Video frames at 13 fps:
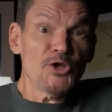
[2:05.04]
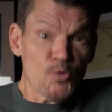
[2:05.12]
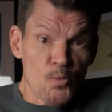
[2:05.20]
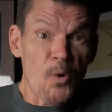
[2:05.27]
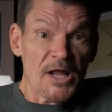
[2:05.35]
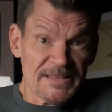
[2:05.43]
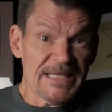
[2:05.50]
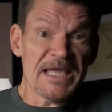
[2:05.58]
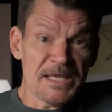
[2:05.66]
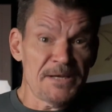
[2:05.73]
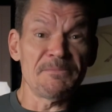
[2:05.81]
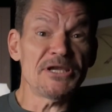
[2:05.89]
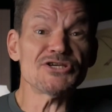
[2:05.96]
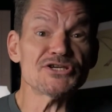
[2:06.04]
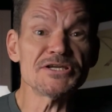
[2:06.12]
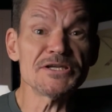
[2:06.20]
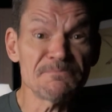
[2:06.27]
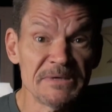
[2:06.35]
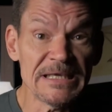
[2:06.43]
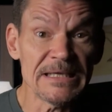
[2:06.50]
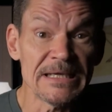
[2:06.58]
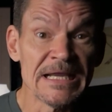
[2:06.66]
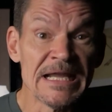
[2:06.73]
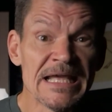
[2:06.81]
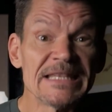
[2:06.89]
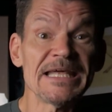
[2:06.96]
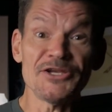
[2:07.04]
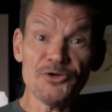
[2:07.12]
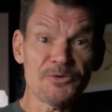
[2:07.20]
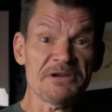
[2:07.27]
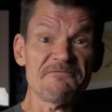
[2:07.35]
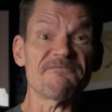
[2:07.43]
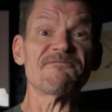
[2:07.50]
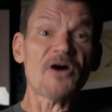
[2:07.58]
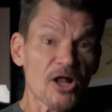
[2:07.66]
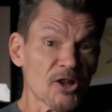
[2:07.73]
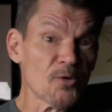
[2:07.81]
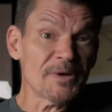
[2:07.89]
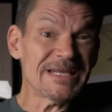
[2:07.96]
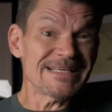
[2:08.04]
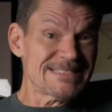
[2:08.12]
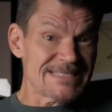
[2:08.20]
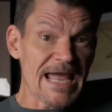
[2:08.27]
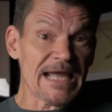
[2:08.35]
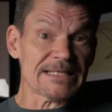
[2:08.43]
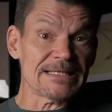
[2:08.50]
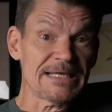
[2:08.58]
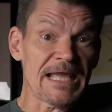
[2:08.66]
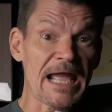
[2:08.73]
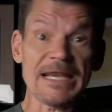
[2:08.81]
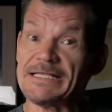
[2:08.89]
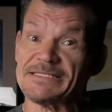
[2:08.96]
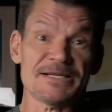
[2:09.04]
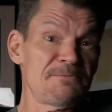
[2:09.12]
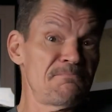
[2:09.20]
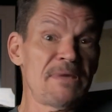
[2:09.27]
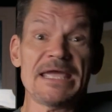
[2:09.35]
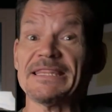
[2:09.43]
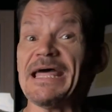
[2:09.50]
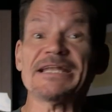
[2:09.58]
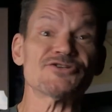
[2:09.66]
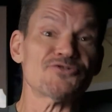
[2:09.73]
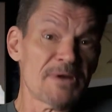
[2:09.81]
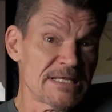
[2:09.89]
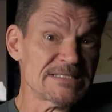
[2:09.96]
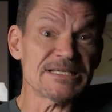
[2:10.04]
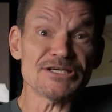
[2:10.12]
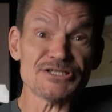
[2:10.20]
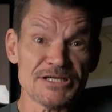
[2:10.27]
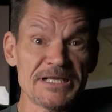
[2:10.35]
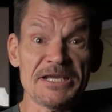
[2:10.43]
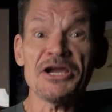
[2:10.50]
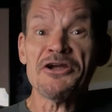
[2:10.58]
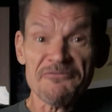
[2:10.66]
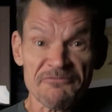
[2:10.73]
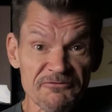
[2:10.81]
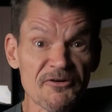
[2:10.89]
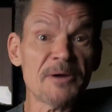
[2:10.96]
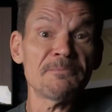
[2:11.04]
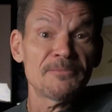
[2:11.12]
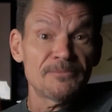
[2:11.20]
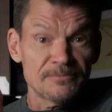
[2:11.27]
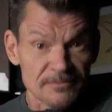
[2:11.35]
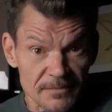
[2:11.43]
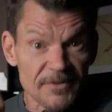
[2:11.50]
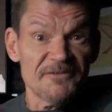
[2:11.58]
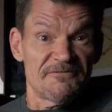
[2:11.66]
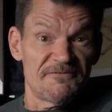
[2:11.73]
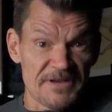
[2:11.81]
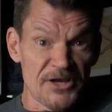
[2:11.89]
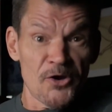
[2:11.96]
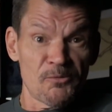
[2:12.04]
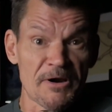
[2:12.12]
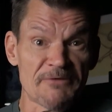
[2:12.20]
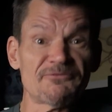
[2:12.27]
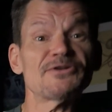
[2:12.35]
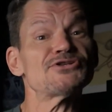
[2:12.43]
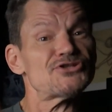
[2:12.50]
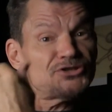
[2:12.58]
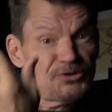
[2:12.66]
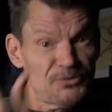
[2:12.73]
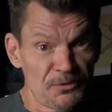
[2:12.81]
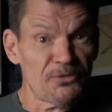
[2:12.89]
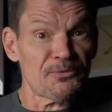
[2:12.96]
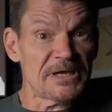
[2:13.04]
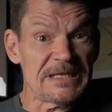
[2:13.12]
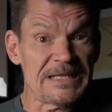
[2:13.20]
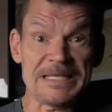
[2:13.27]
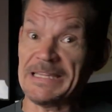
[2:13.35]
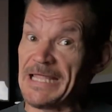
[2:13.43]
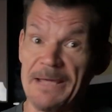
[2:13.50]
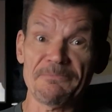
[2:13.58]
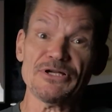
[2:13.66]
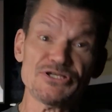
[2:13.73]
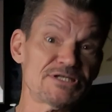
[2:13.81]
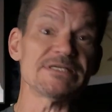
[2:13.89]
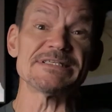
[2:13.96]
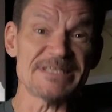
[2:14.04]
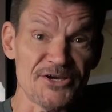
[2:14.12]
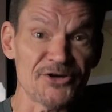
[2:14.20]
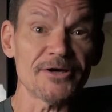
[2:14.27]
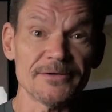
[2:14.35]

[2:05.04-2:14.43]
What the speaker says: you want the animation to be, then you can follow it exactly, and it's going to make that transitioning from the video reference to 3D that much easier.